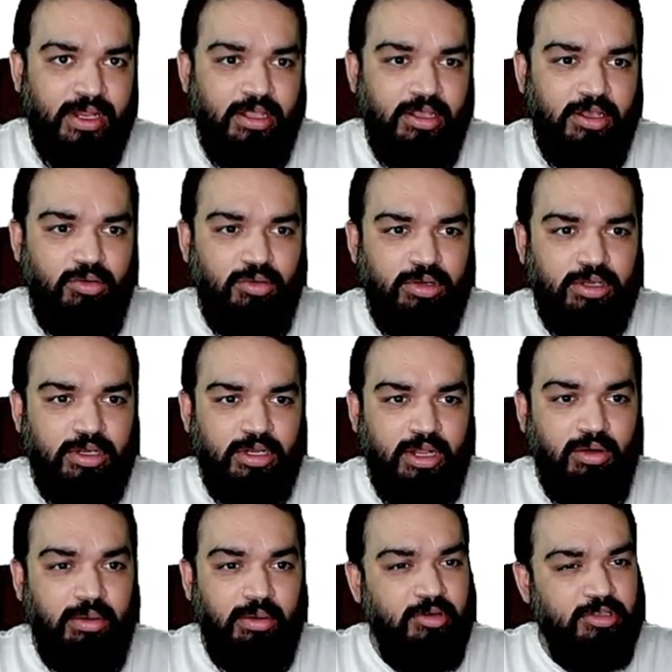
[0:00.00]
cool now
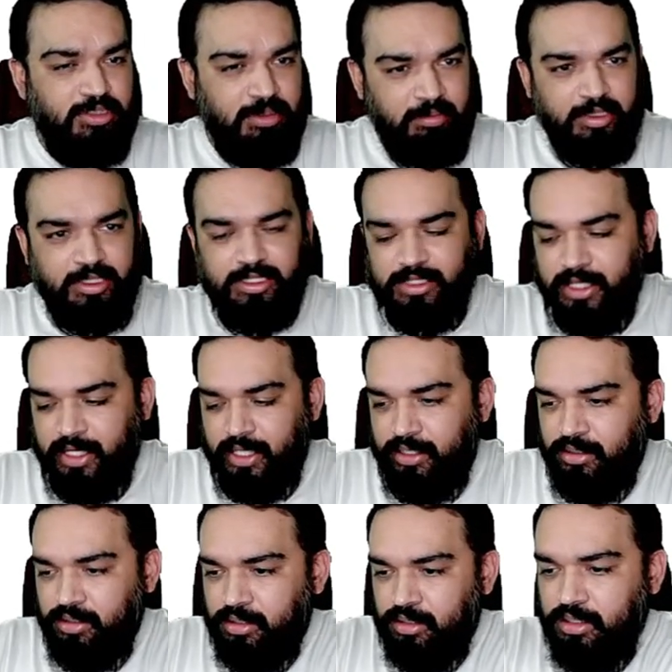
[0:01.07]
i'm going to submit this again
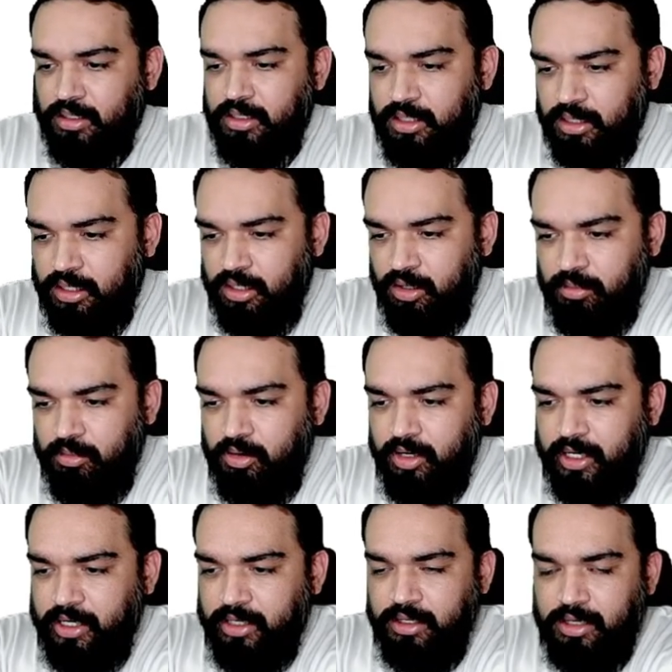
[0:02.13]
now i'm going to
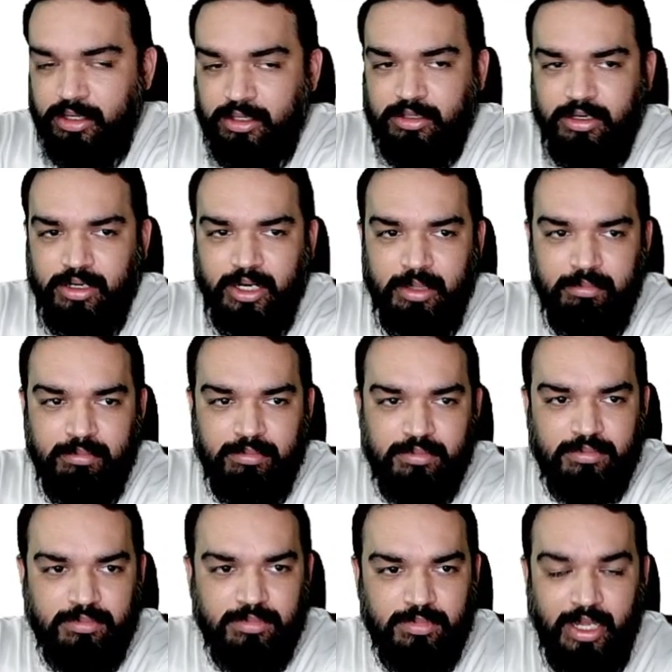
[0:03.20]
enter another name
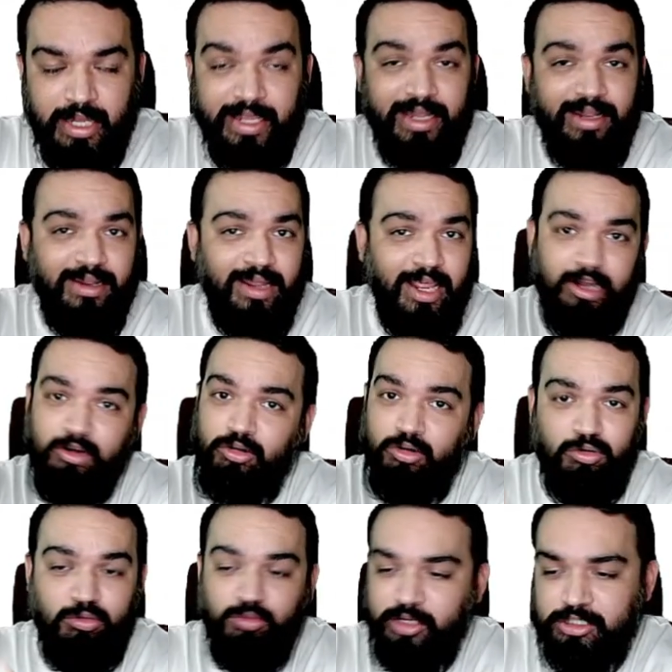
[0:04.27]
again i don't know
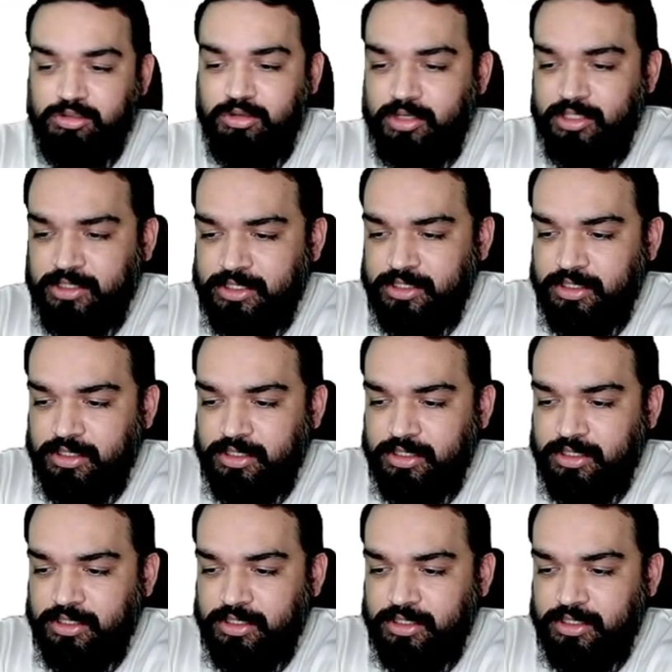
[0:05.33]
who kishore is